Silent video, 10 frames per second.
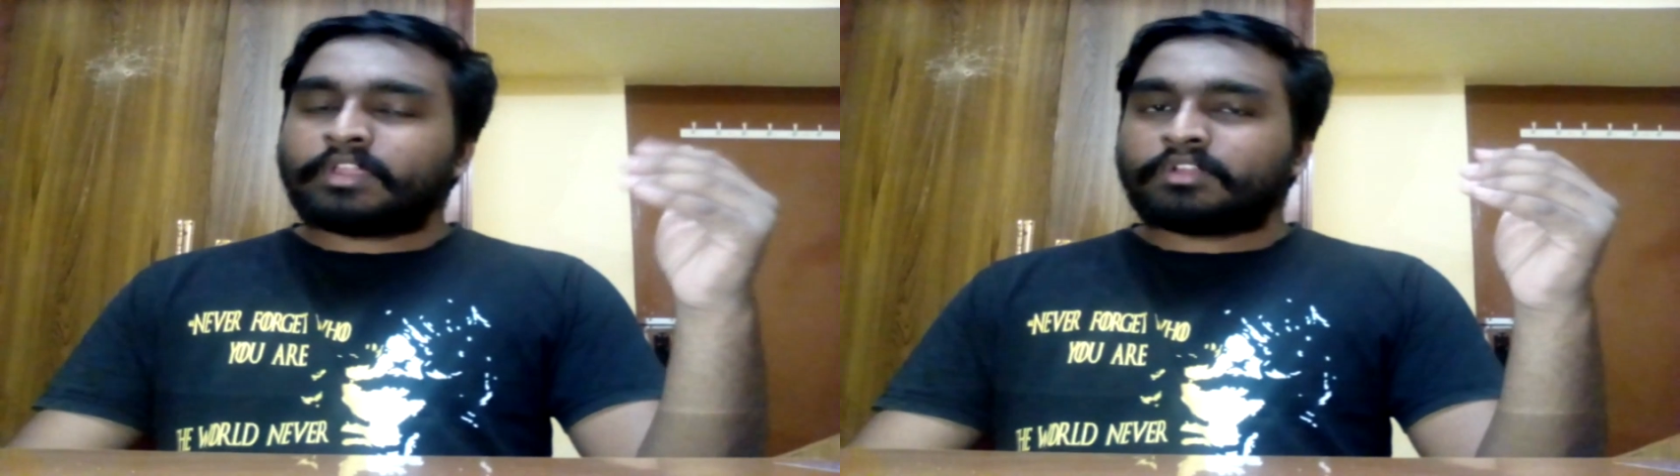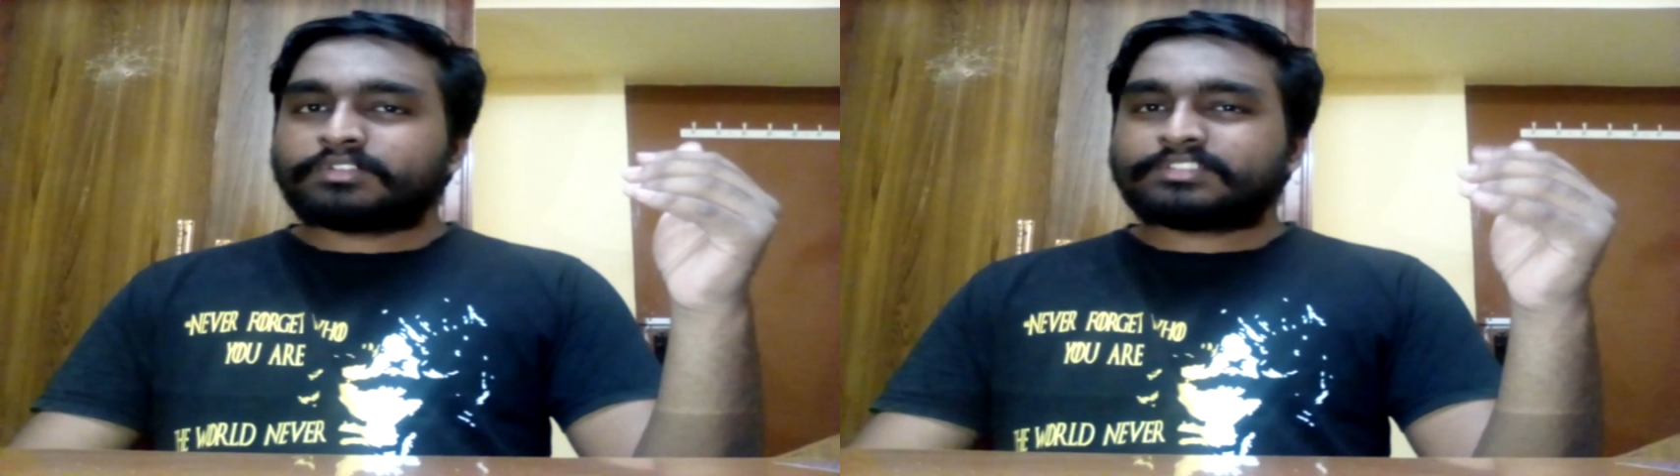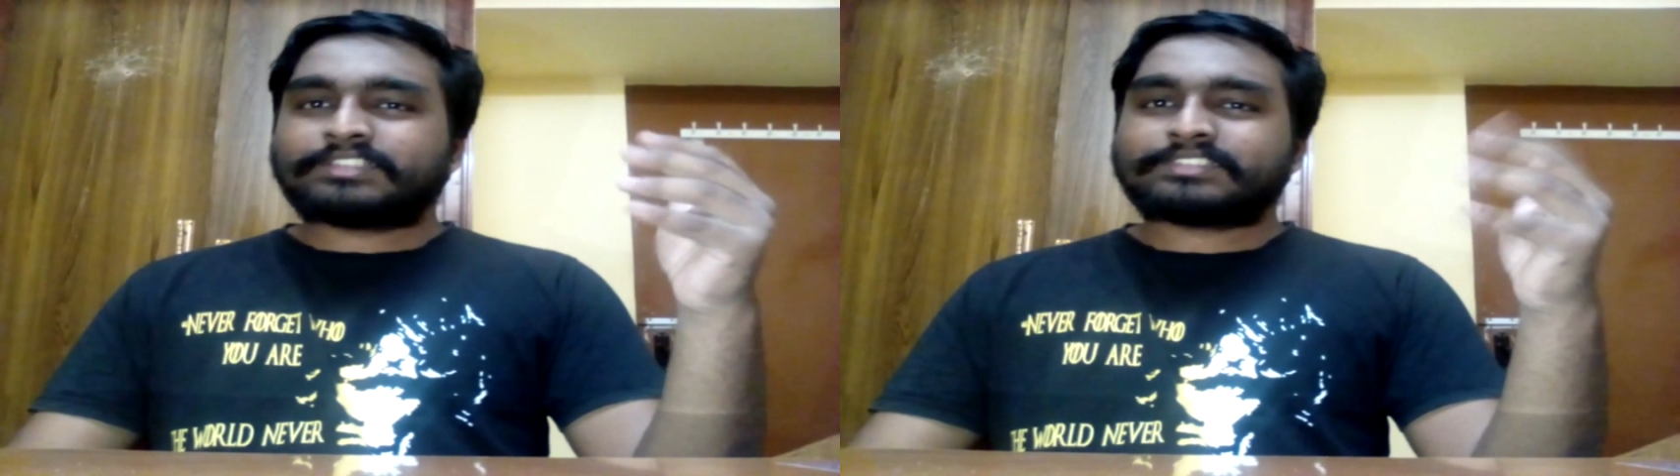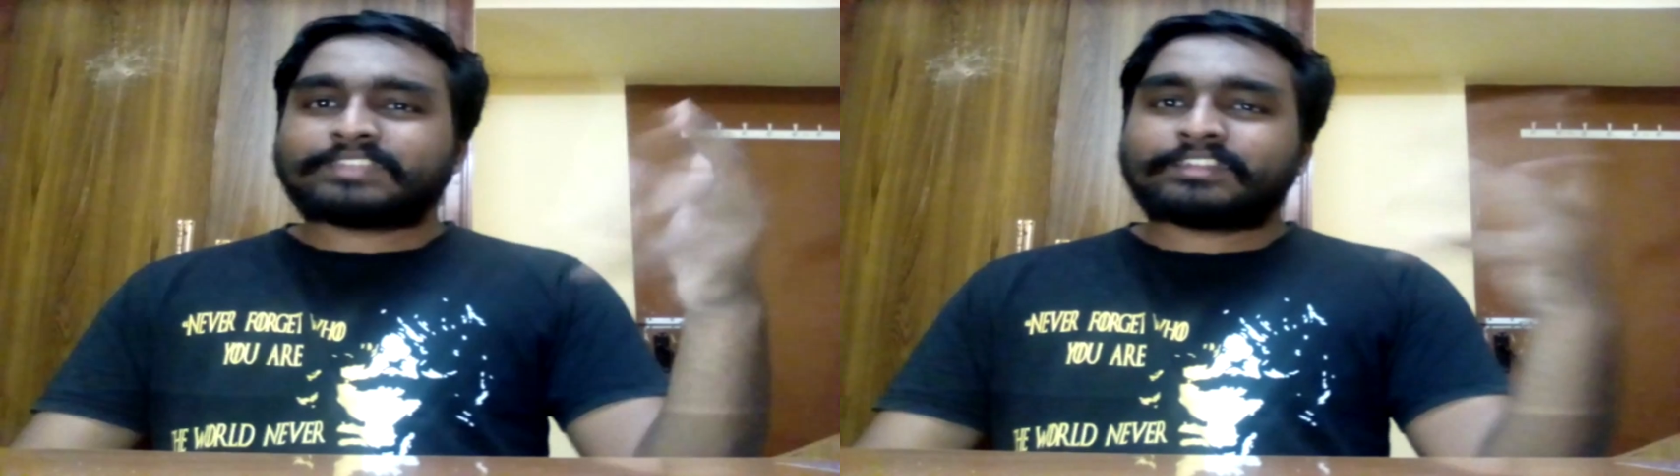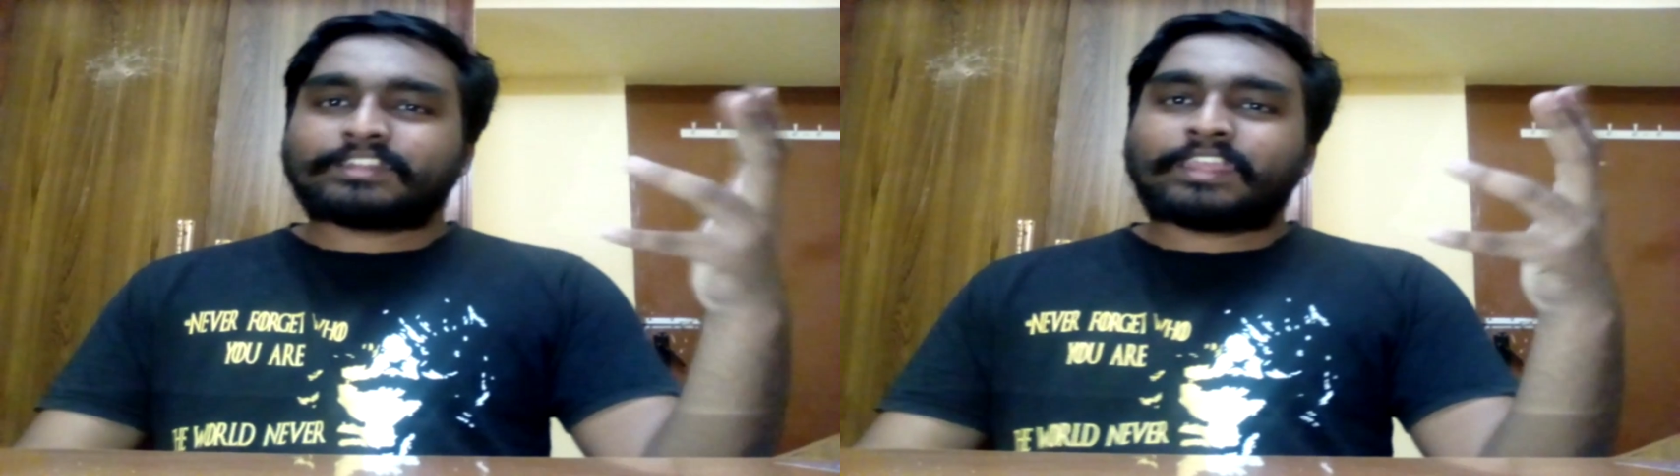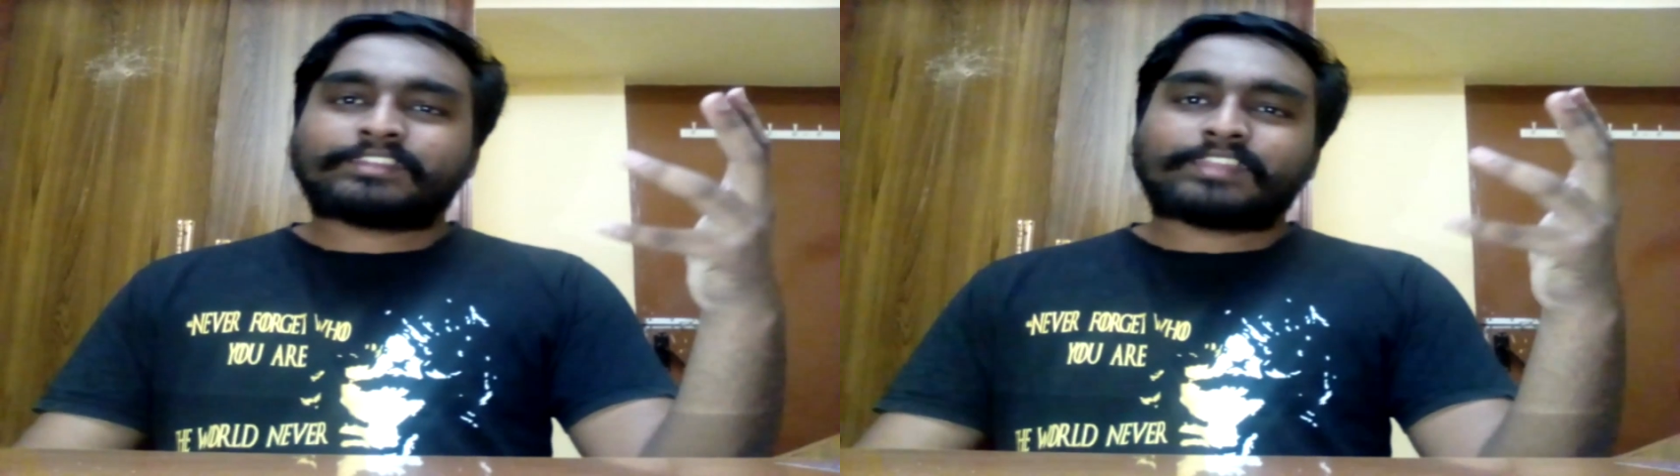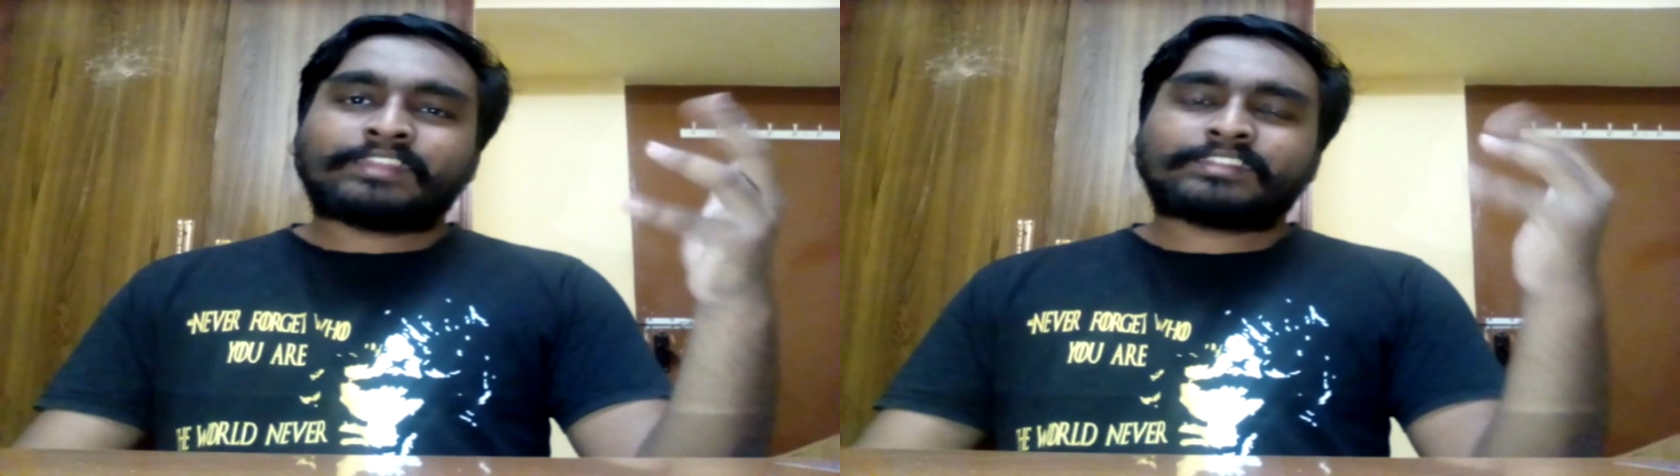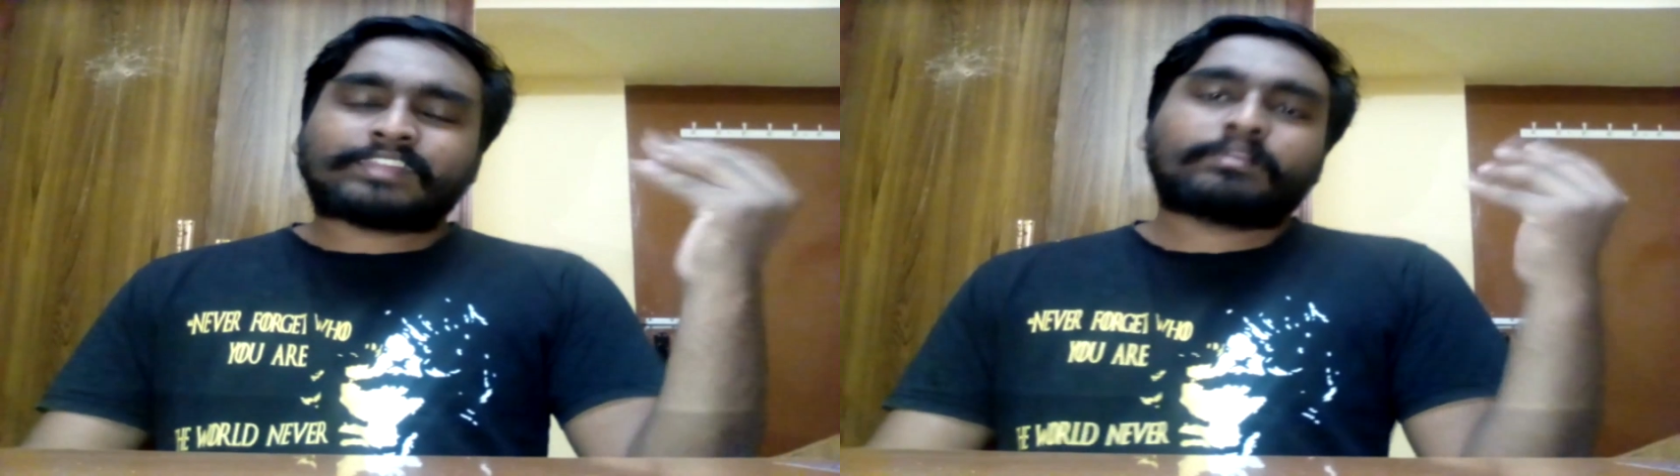It's just
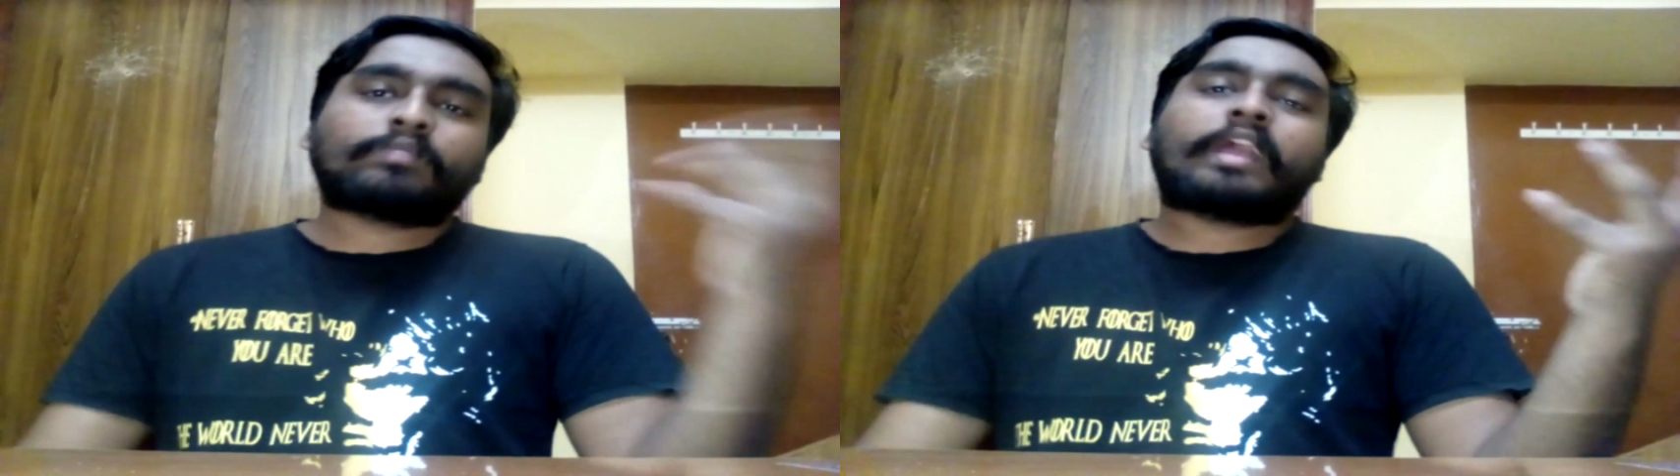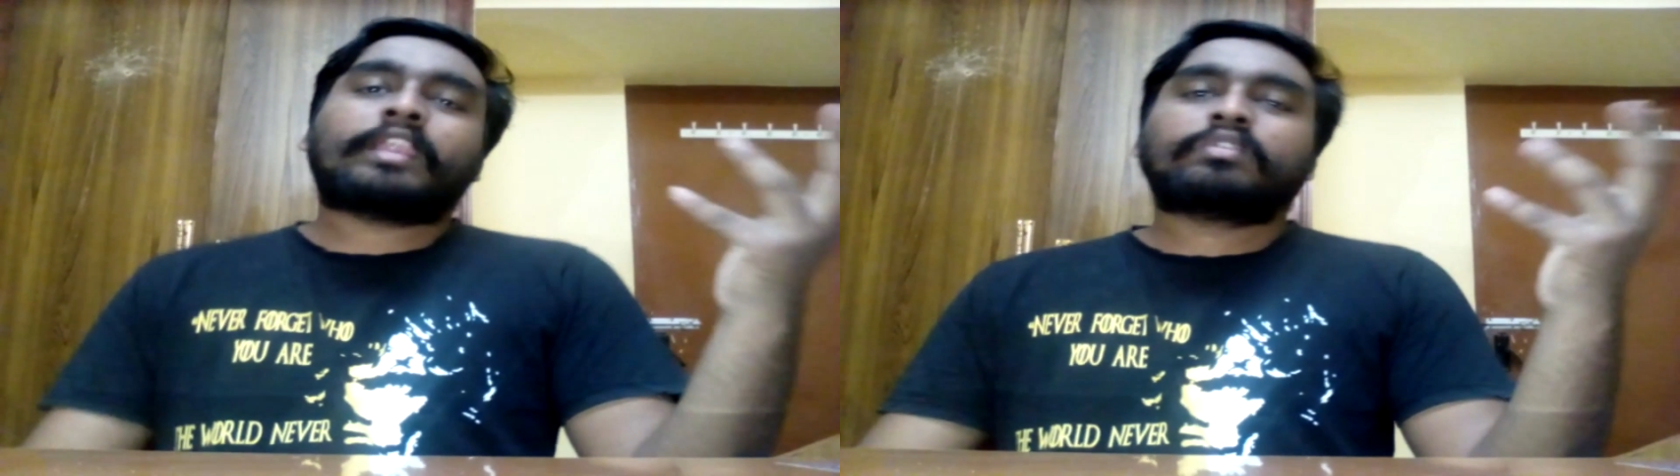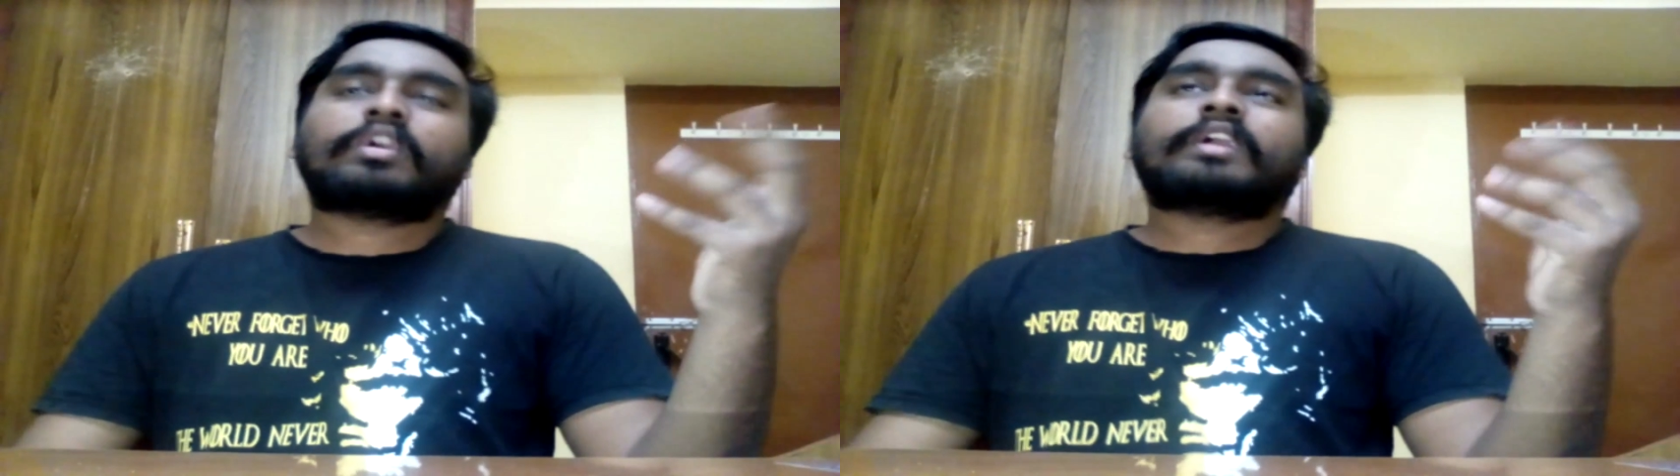entertainment value.